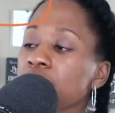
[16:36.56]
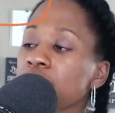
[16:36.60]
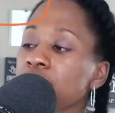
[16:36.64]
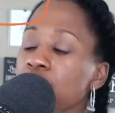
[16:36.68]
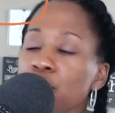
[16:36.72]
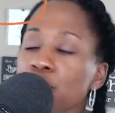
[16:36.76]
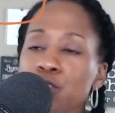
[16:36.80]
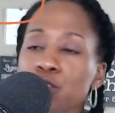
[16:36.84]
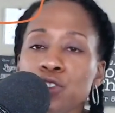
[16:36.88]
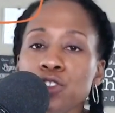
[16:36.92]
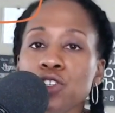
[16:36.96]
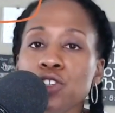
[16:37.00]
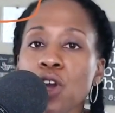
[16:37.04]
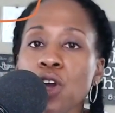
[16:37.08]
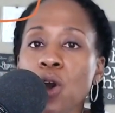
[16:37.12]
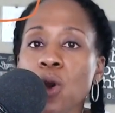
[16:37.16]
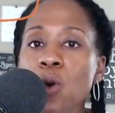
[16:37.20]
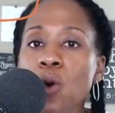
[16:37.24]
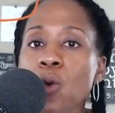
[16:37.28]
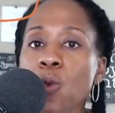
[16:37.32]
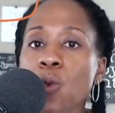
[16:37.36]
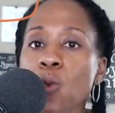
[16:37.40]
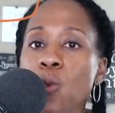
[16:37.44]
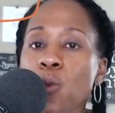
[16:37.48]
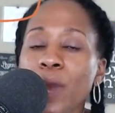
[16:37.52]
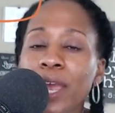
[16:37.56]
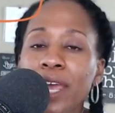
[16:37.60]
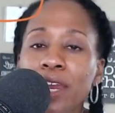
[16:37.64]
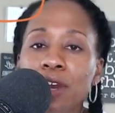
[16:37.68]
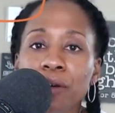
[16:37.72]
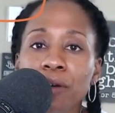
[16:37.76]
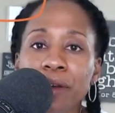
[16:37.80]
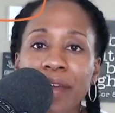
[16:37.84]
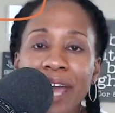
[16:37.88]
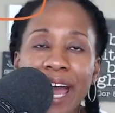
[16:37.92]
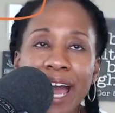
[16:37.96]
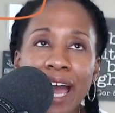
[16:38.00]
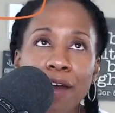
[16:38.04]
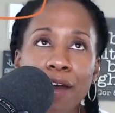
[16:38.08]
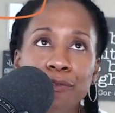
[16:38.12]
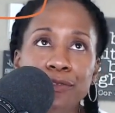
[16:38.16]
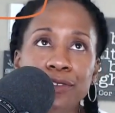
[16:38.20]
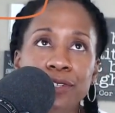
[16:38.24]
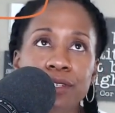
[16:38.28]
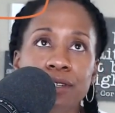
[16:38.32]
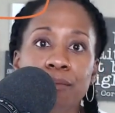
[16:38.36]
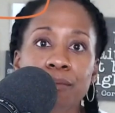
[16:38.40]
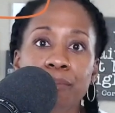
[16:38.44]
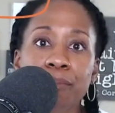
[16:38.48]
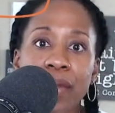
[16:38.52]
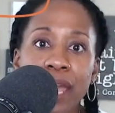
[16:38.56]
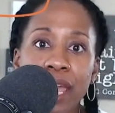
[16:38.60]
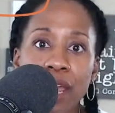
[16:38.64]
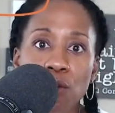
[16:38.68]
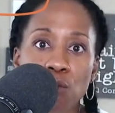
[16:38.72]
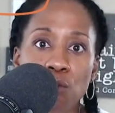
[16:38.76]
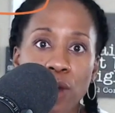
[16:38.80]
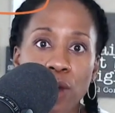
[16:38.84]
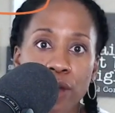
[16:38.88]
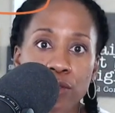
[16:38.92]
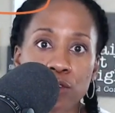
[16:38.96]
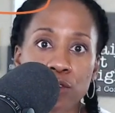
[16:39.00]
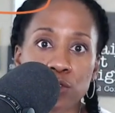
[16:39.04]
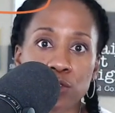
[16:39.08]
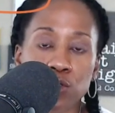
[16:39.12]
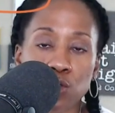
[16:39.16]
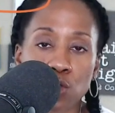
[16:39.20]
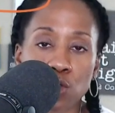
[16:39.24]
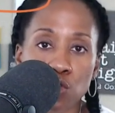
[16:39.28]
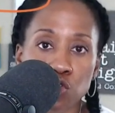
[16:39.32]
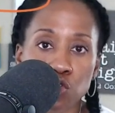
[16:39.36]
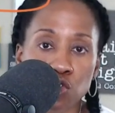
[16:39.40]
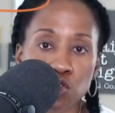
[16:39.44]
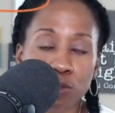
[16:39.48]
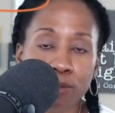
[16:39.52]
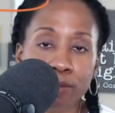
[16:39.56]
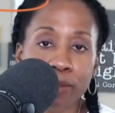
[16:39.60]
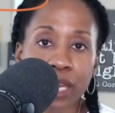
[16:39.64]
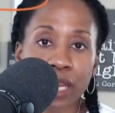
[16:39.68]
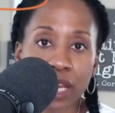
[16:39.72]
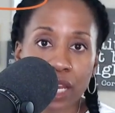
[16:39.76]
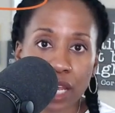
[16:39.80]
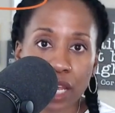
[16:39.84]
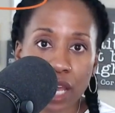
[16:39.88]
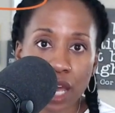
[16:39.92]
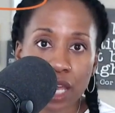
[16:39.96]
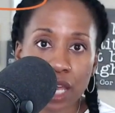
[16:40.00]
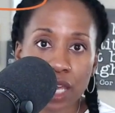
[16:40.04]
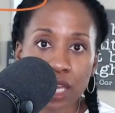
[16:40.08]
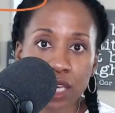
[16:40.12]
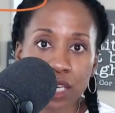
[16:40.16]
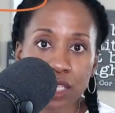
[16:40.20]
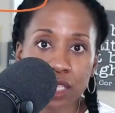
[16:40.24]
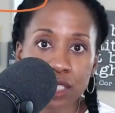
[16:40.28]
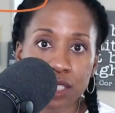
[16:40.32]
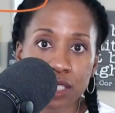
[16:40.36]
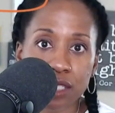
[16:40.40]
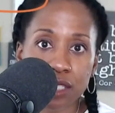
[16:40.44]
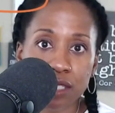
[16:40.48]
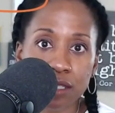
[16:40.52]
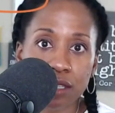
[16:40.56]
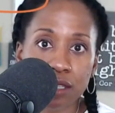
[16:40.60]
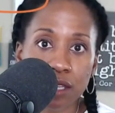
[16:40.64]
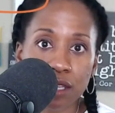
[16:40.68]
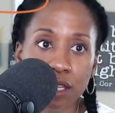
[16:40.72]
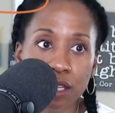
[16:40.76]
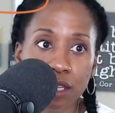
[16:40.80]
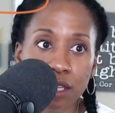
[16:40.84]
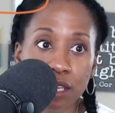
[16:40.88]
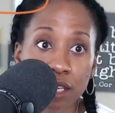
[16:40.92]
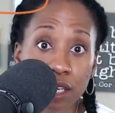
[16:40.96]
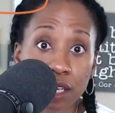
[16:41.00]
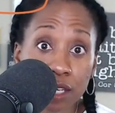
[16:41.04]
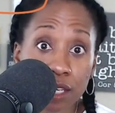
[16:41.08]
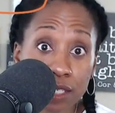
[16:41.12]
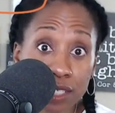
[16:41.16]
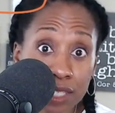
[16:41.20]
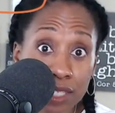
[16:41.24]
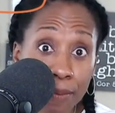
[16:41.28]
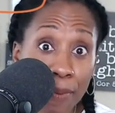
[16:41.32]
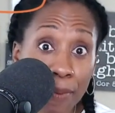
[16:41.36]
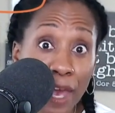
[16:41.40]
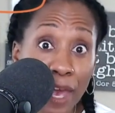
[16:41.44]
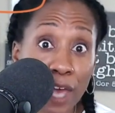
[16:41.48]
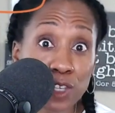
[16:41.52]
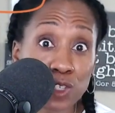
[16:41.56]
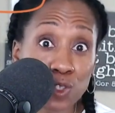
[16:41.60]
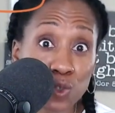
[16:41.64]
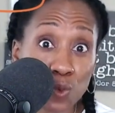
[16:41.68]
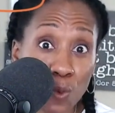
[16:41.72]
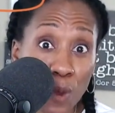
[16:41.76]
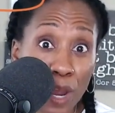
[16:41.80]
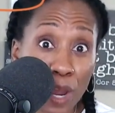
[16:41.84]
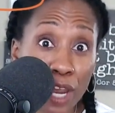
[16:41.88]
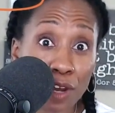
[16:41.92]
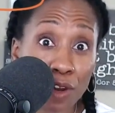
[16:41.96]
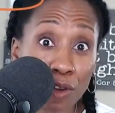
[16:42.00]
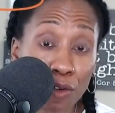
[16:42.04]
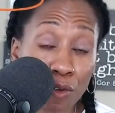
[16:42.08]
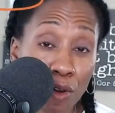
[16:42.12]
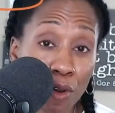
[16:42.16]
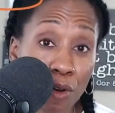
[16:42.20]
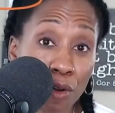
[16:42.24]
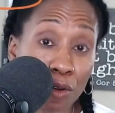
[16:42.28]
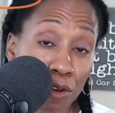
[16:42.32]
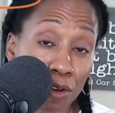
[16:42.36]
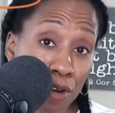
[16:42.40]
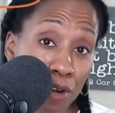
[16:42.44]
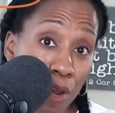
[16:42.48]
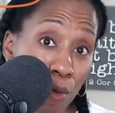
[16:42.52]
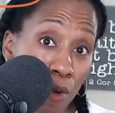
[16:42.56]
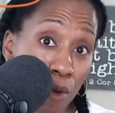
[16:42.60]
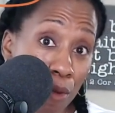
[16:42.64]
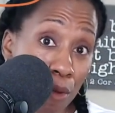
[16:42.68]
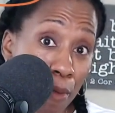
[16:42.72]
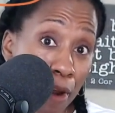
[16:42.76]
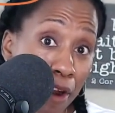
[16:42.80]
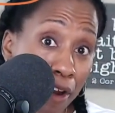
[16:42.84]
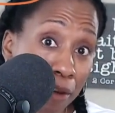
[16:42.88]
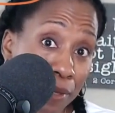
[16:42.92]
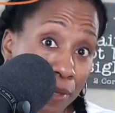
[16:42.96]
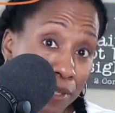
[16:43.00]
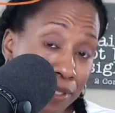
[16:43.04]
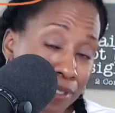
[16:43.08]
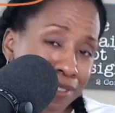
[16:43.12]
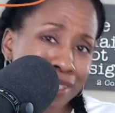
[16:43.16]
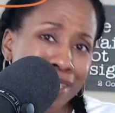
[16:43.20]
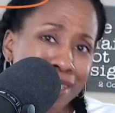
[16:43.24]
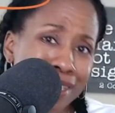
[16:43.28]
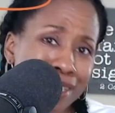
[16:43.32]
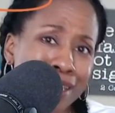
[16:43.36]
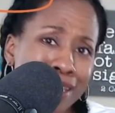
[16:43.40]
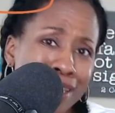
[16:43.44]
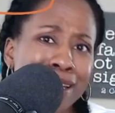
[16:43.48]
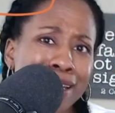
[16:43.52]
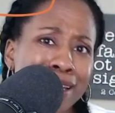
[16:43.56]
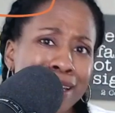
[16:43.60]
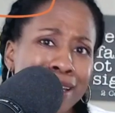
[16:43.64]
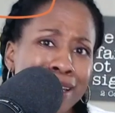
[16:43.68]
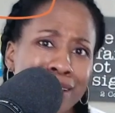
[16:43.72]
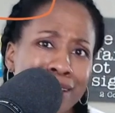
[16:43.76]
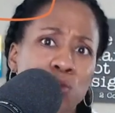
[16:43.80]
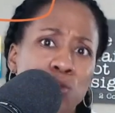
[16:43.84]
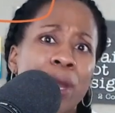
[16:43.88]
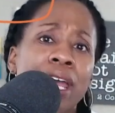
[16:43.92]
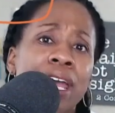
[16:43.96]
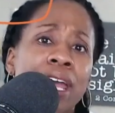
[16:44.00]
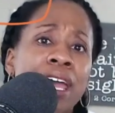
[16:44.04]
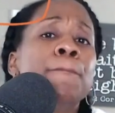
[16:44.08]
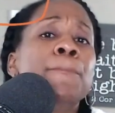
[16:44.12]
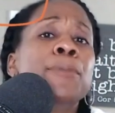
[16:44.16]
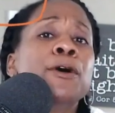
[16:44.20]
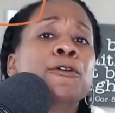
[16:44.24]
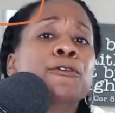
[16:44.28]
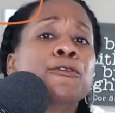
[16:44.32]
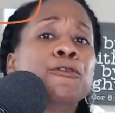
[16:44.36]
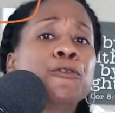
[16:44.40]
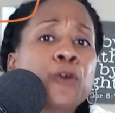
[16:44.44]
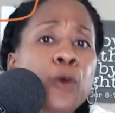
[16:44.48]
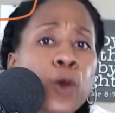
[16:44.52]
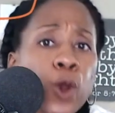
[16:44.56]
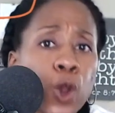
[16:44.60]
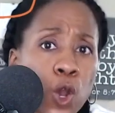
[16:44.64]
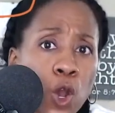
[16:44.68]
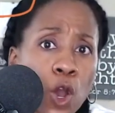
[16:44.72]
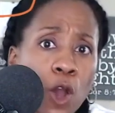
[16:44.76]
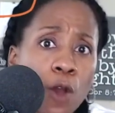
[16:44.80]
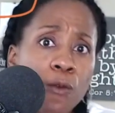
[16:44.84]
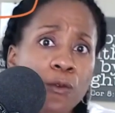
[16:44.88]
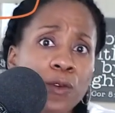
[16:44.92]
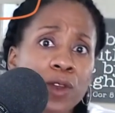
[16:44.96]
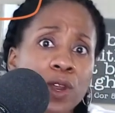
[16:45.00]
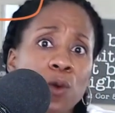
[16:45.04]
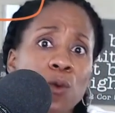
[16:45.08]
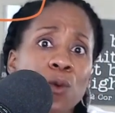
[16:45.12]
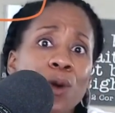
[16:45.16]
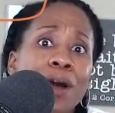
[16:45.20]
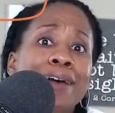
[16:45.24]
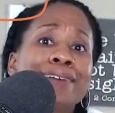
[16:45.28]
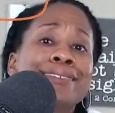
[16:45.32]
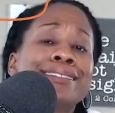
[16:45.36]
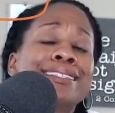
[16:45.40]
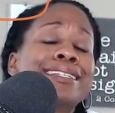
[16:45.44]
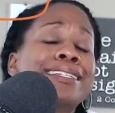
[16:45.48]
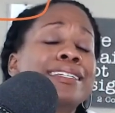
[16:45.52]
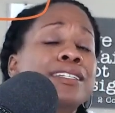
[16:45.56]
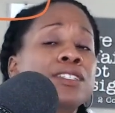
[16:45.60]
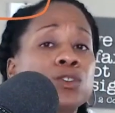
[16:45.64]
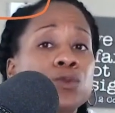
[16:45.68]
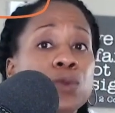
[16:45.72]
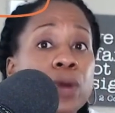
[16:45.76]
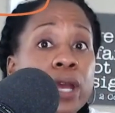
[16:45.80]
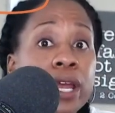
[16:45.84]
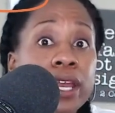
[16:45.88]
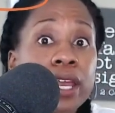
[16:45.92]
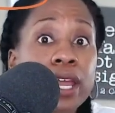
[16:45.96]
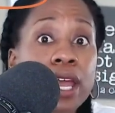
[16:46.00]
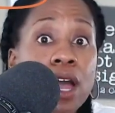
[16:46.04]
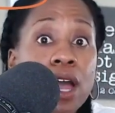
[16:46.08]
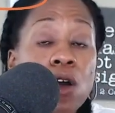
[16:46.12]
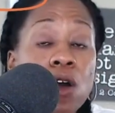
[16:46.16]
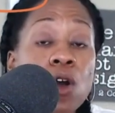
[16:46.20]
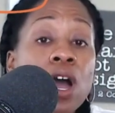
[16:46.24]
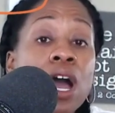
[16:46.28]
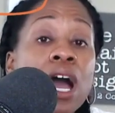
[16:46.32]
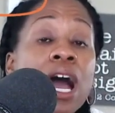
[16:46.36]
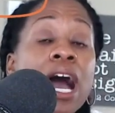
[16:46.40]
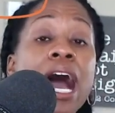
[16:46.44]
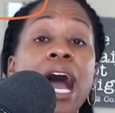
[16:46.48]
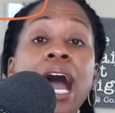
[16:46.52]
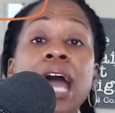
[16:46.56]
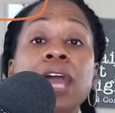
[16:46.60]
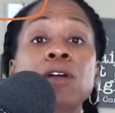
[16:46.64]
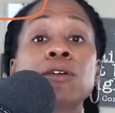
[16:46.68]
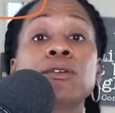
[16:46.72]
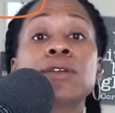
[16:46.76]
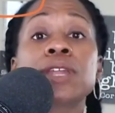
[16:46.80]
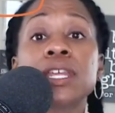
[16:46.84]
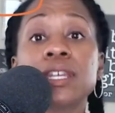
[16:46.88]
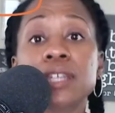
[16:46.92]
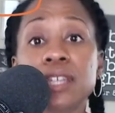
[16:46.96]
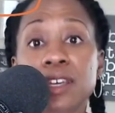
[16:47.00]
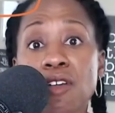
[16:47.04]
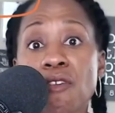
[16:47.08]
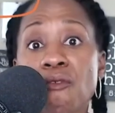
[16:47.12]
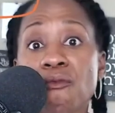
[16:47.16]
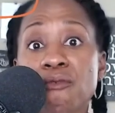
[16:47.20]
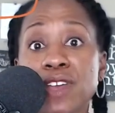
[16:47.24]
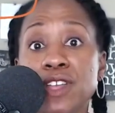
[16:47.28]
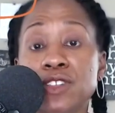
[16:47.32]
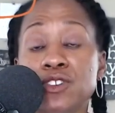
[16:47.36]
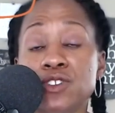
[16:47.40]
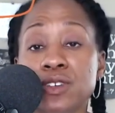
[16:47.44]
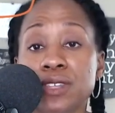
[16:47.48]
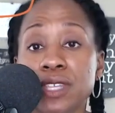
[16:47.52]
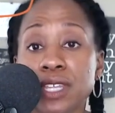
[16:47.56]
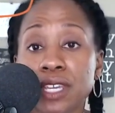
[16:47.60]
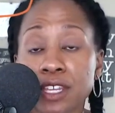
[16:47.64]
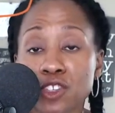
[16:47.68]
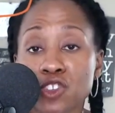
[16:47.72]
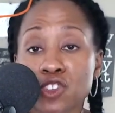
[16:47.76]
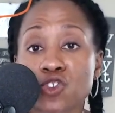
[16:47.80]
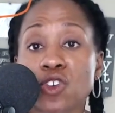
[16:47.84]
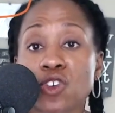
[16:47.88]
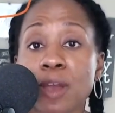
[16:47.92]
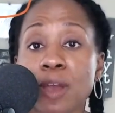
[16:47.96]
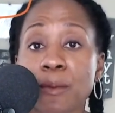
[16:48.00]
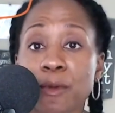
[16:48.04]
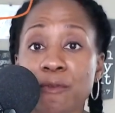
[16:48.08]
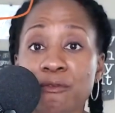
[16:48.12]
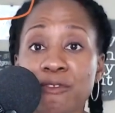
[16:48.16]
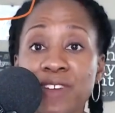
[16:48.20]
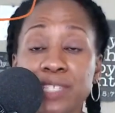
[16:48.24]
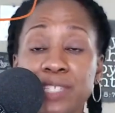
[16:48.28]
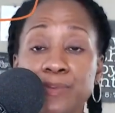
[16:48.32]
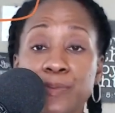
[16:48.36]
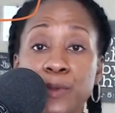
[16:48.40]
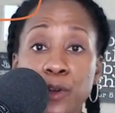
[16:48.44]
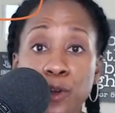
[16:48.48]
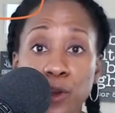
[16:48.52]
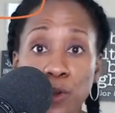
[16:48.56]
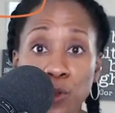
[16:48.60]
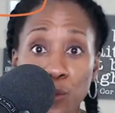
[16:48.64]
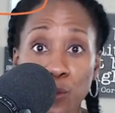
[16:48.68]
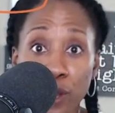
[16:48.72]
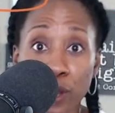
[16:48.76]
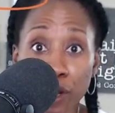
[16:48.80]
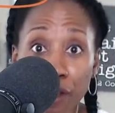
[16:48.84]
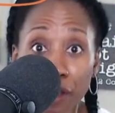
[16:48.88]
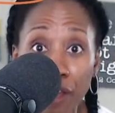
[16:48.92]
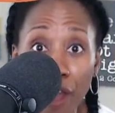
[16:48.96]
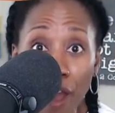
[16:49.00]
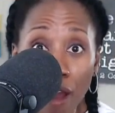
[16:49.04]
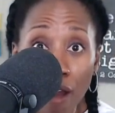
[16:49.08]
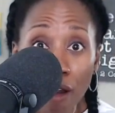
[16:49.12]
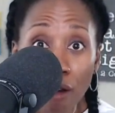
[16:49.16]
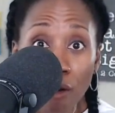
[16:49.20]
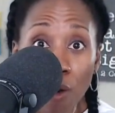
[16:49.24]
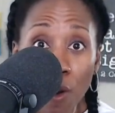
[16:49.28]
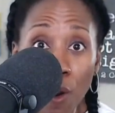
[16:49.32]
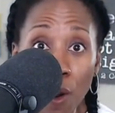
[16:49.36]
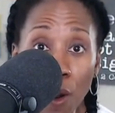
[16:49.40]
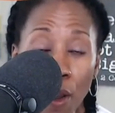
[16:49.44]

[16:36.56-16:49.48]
There's no, we don't have to debate whether social media is is the best way to grow your network marketing business. It is. It's the way before COVID it was, it is right now. I don't need to convince you that Instagram and Facebook are the way to go.